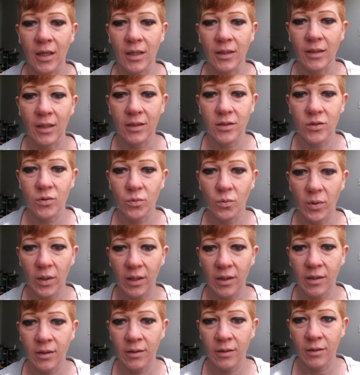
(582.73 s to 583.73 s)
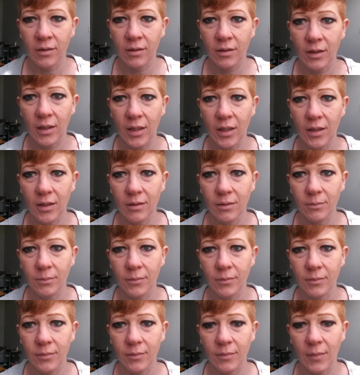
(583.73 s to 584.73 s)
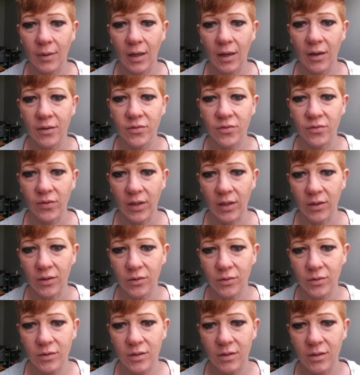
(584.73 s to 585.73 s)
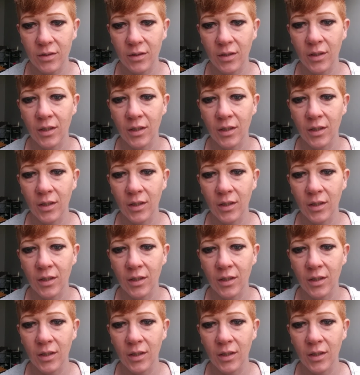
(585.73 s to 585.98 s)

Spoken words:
that's where I felt